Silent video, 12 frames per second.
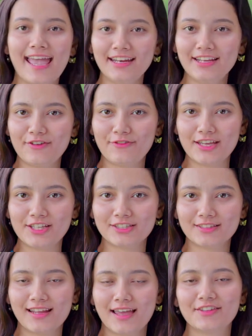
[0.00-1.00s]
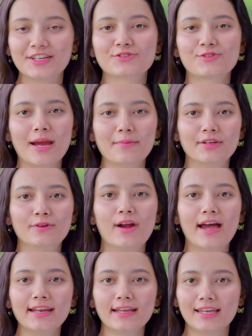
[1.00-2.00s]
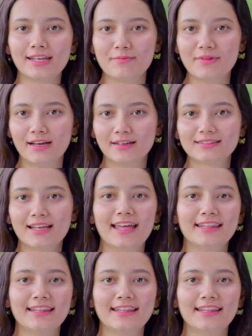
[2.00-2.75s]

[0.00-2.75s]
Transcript: and innovation describe the right academia,